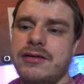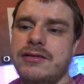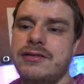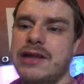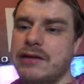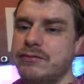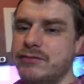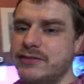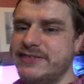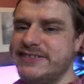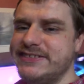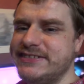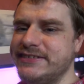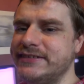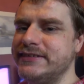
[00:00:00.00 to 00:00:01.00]

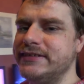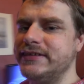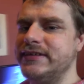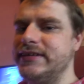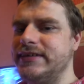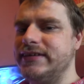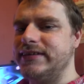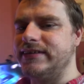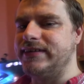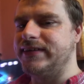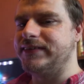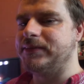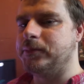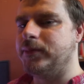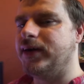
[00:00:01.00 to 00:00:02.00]
difference.
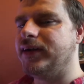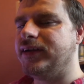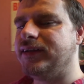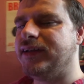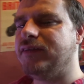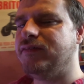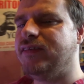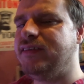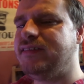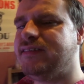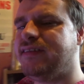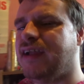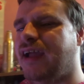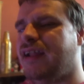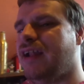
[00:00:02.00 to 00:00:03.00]
Yes, a minor difference,
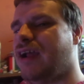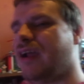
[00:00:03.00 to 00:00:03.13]
and I'm